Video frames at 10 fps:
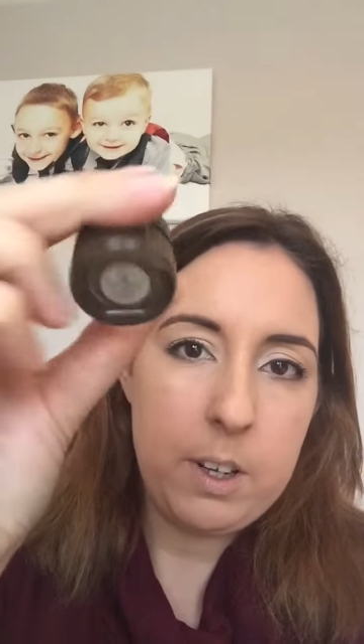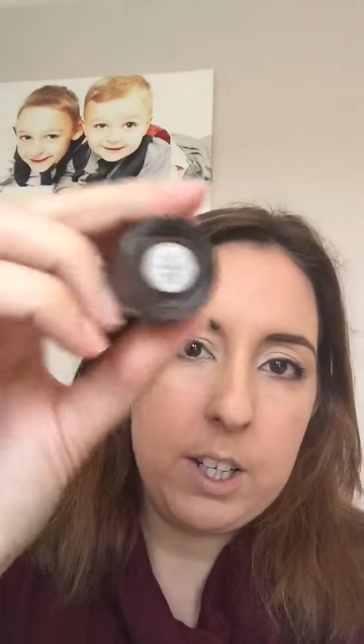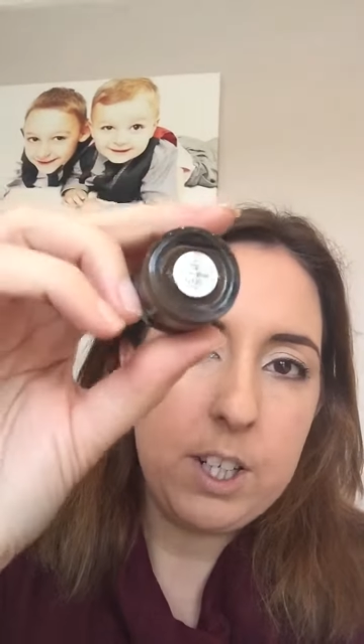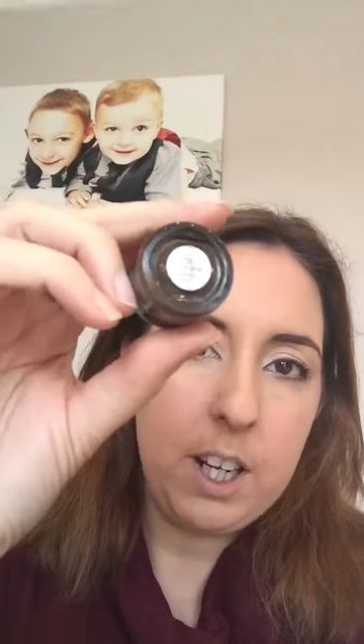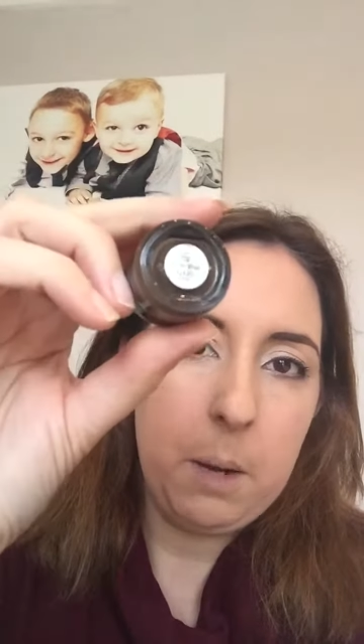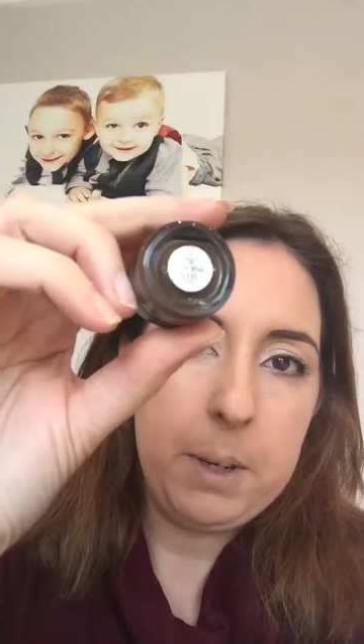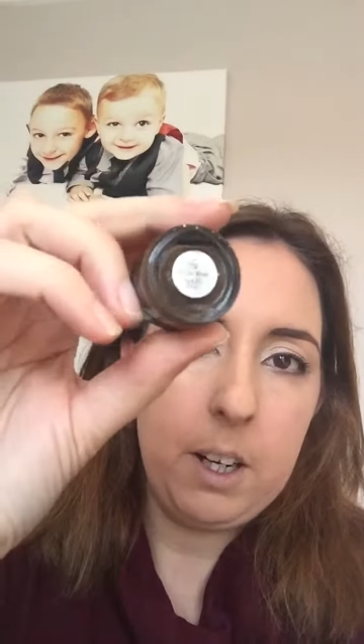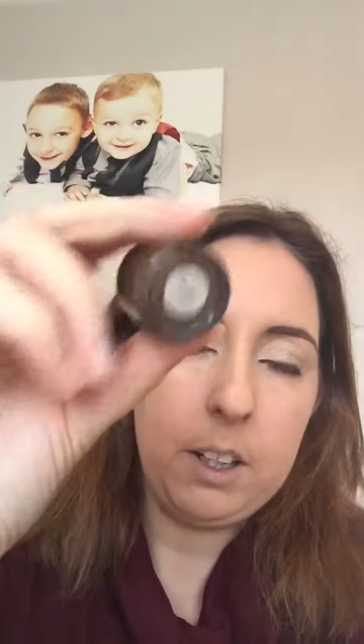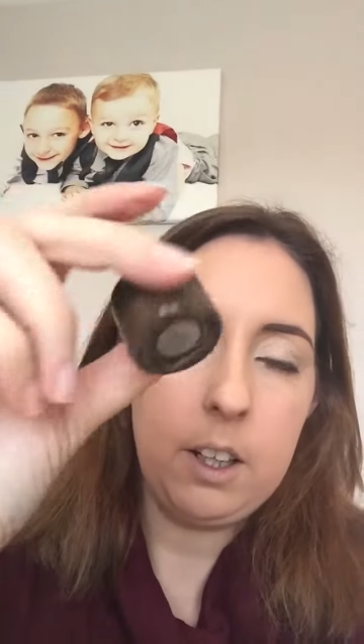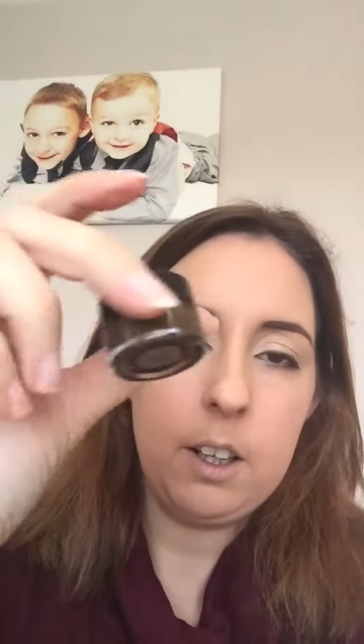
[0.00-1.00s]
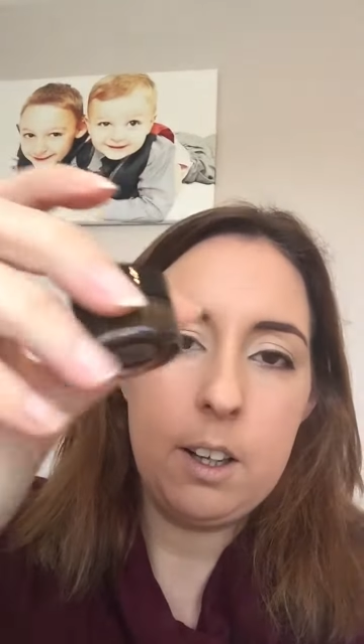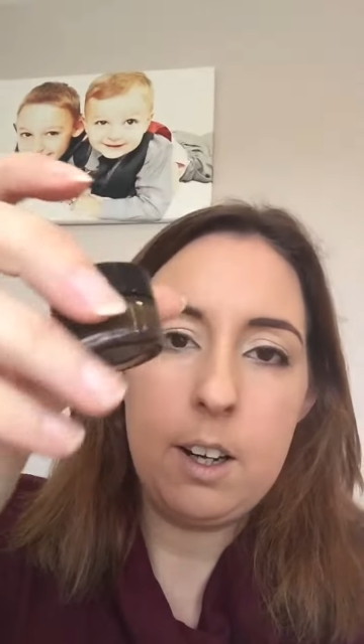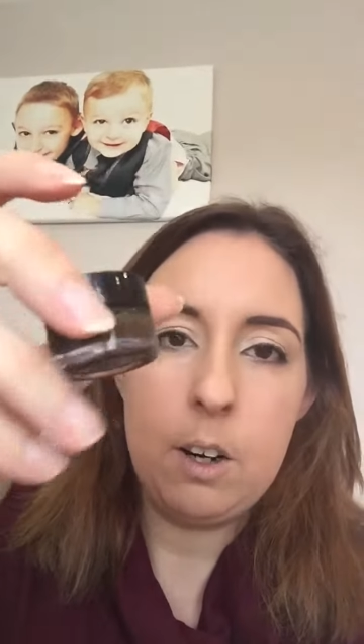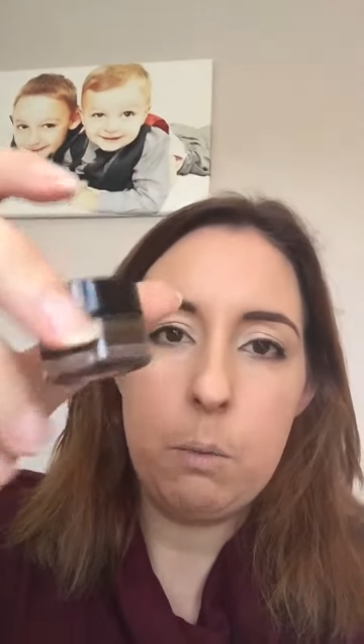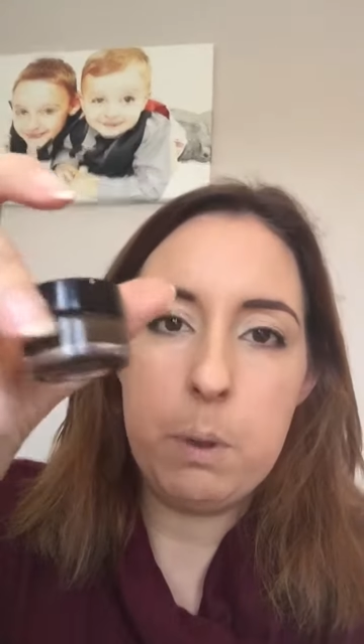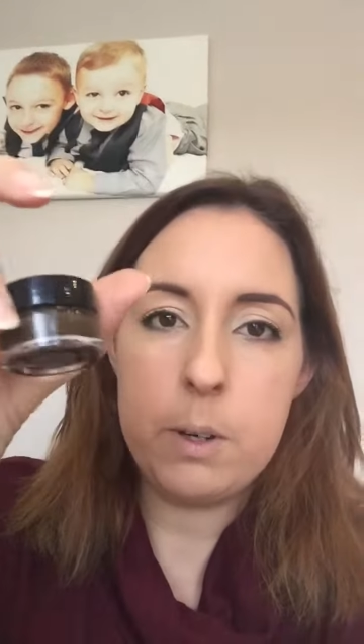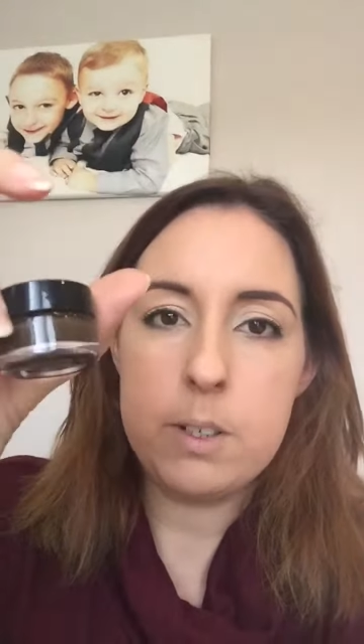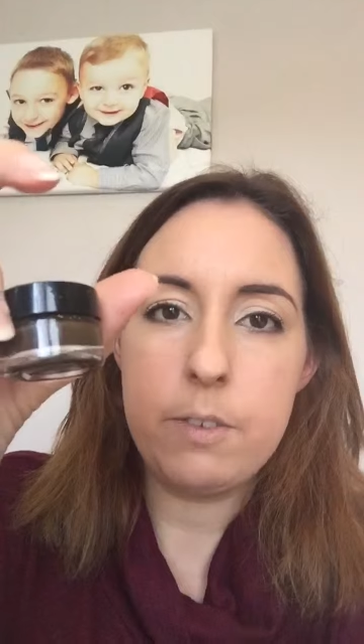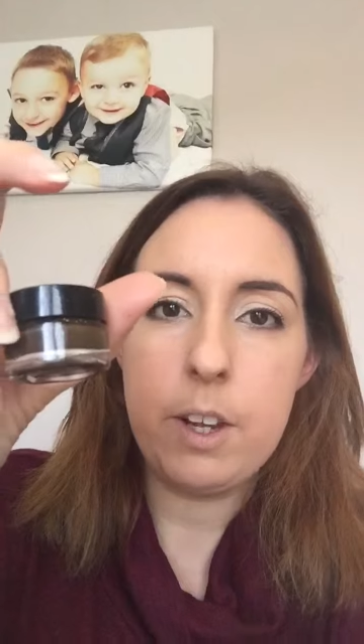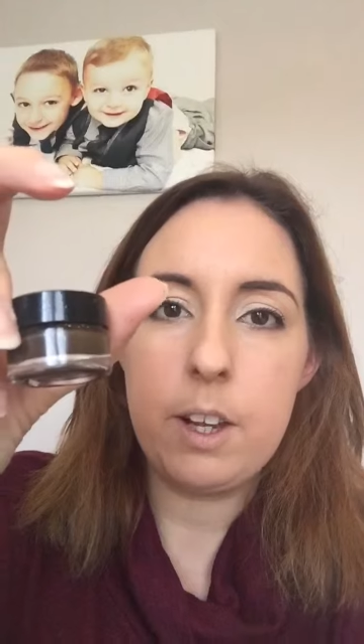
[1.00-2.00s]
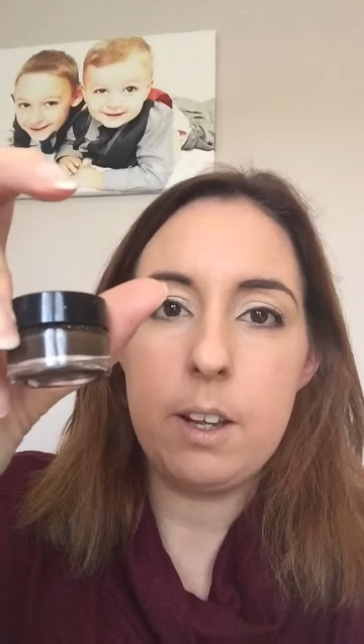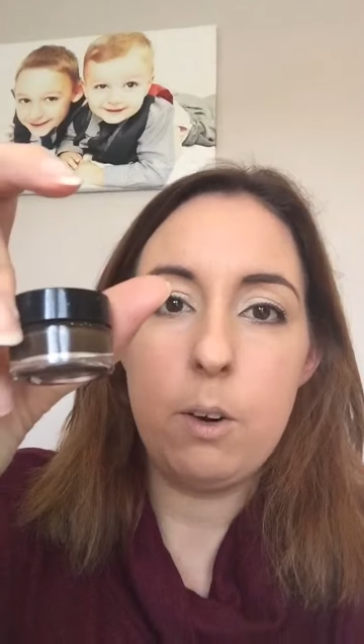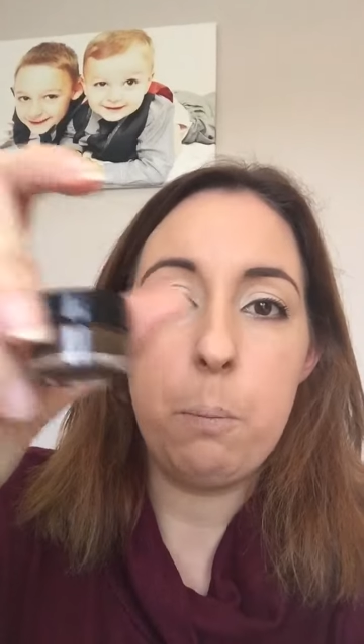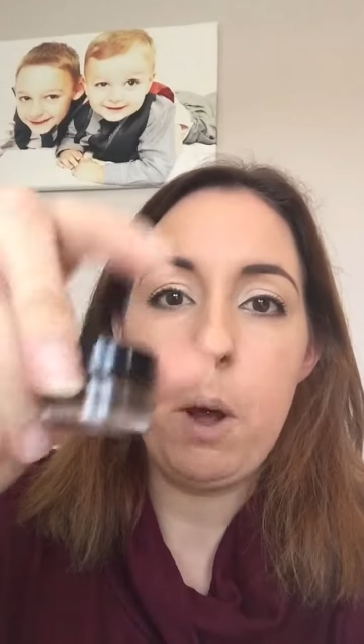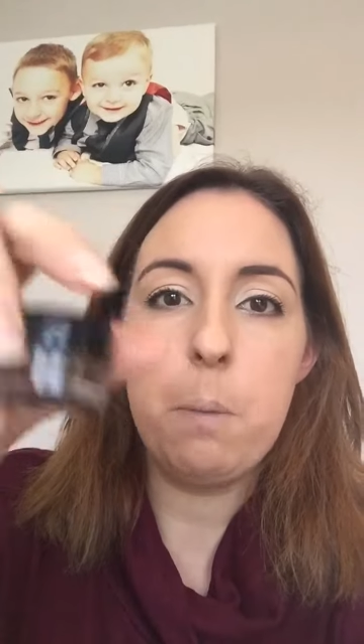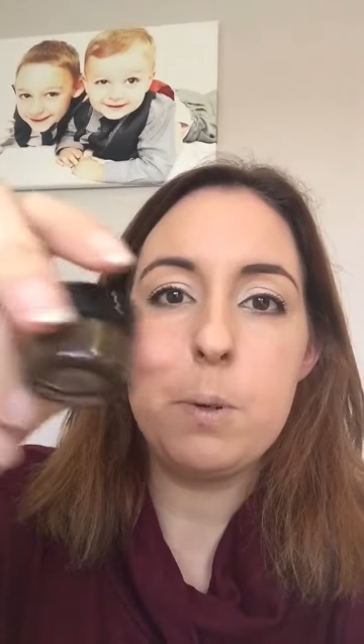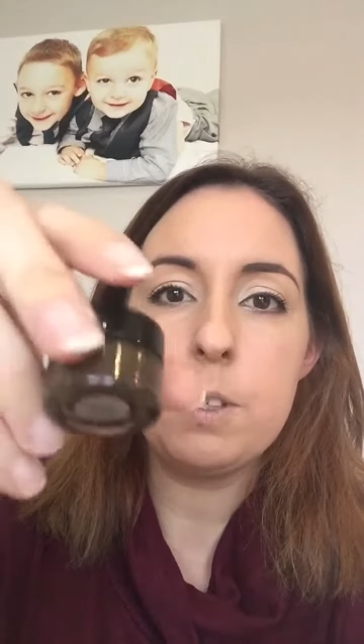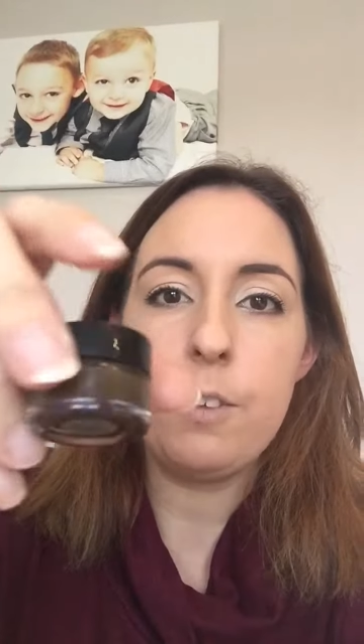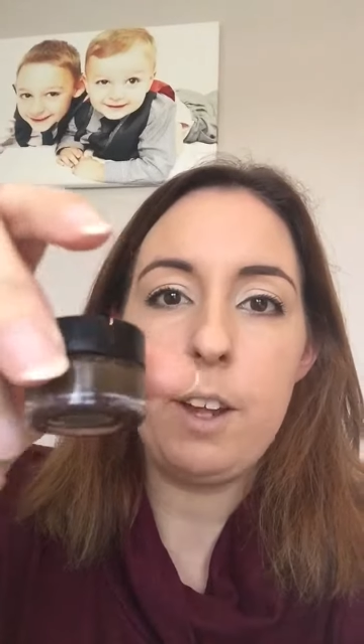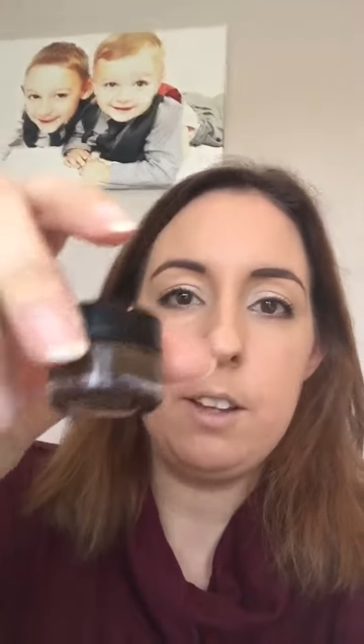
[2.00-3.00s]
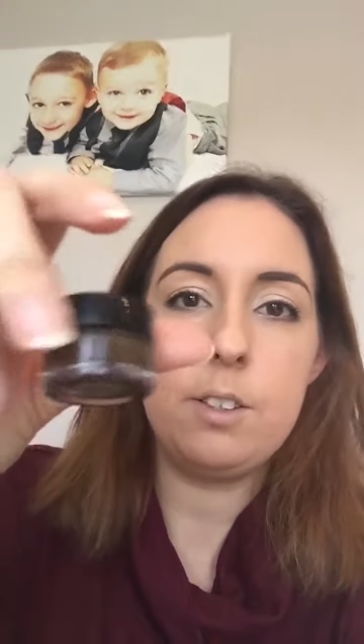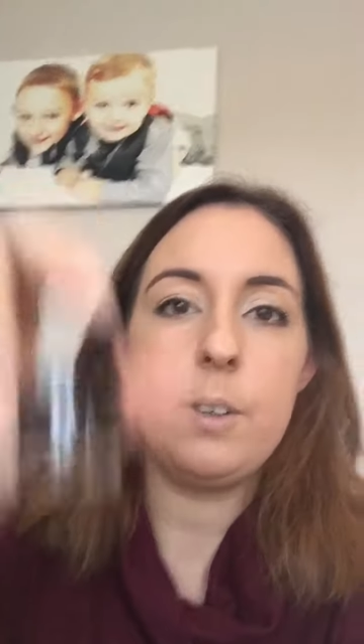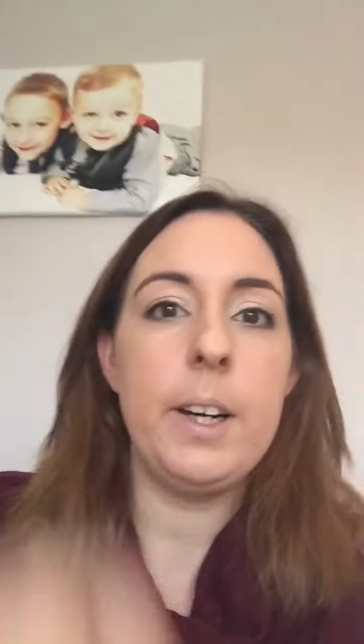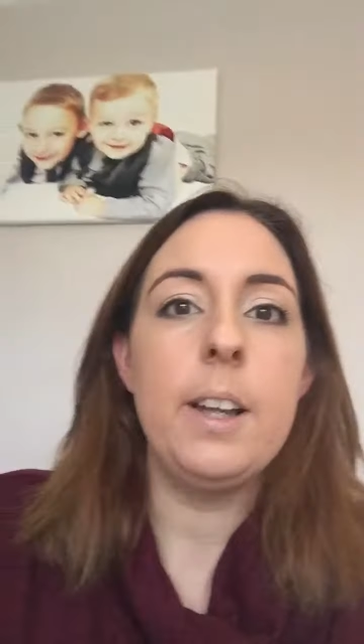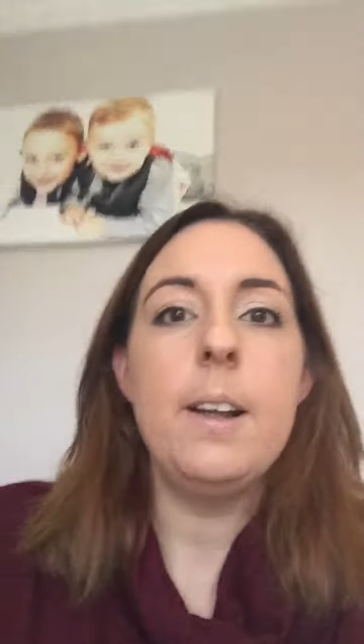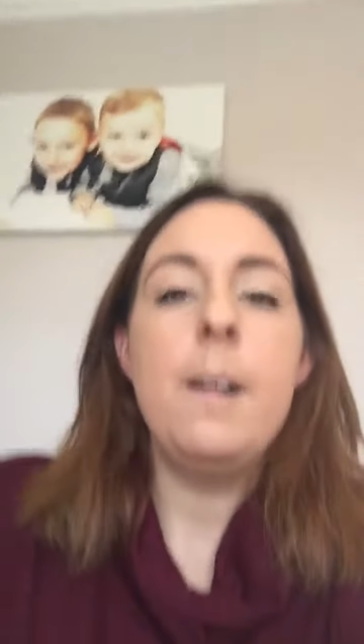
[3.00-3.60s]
They actually come in like a little blue sphere or purple sphere, sorry.